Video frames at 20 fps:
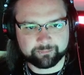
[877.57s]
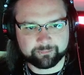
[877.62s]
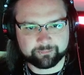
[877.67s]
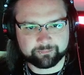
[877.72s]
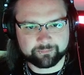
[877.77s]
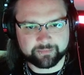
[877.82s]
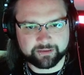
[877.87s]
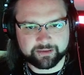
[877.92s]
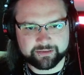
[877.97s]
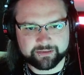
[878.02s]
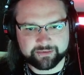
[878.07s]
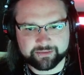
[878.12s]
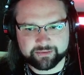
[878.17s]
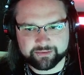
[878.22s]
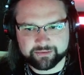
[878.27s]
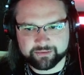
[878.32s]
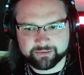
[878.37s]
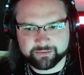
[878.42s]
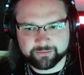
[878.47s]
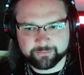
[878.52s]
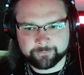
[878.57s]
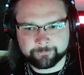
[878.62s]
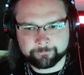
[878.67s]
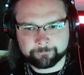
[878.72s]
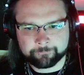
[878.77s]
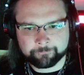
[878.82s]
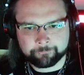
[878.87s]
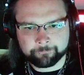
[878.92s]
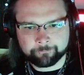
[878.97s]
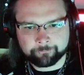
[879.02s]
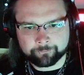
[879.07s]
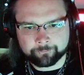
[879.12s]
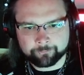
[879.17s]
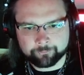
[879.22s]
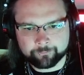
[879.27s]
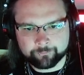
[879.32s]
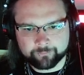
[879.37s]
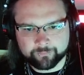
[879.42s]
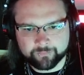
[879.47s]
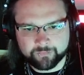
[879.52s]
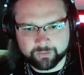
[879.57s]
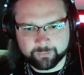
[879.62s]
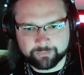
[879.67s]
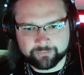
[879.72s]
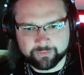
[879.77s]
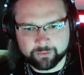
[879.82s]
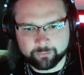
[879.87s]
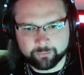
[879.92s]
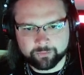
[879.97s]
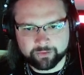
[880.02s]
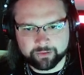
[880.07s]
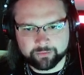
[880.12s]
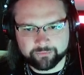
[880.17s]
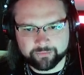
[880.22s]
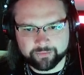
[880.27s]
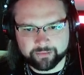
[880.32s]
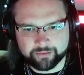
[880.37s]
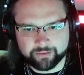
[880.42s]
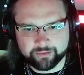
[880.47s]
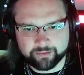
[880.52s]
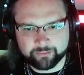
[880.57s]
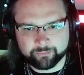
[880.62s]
places. We've got wood over here.